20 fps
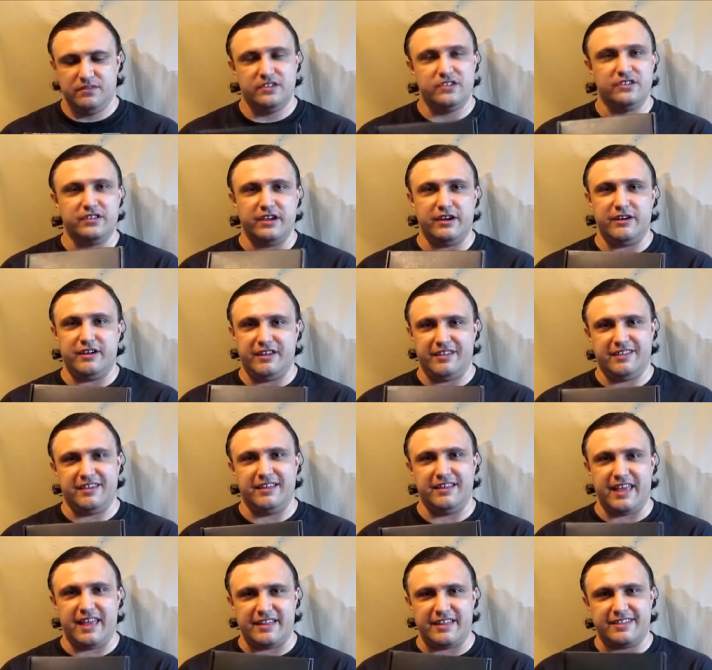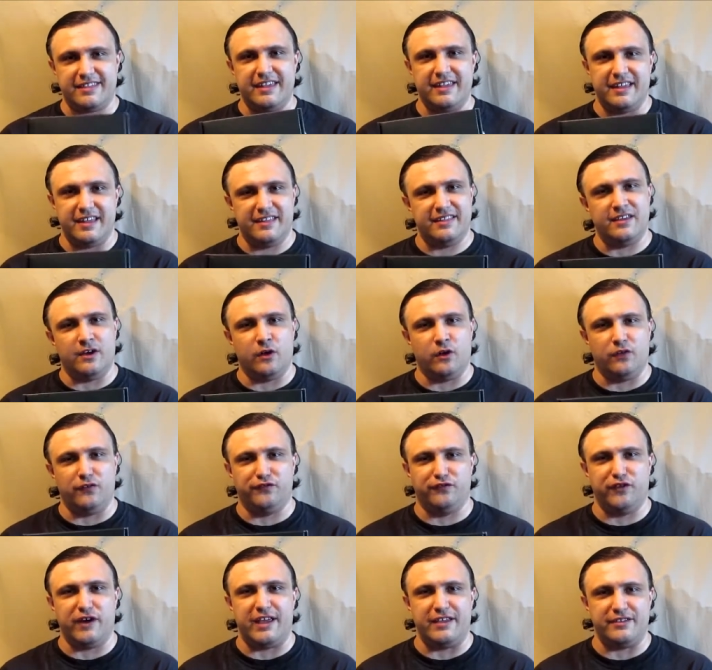Seriously, that's the whole
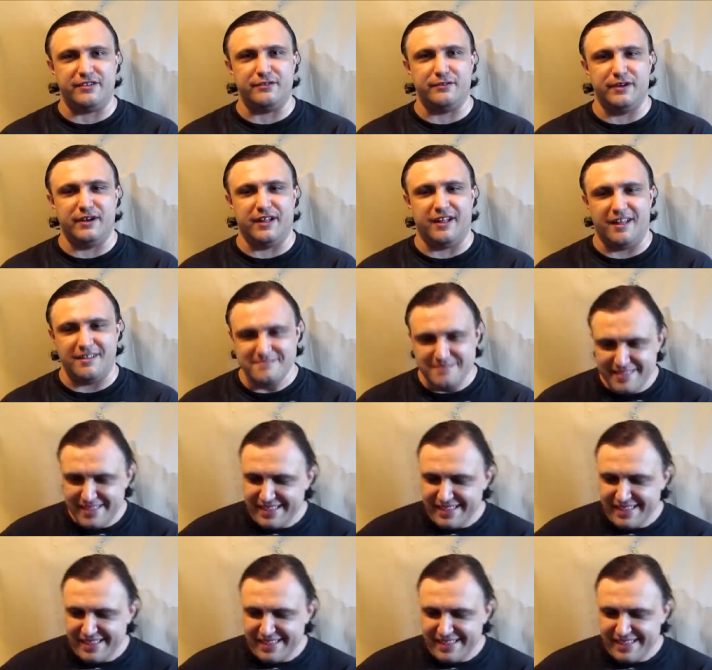phrase to it all.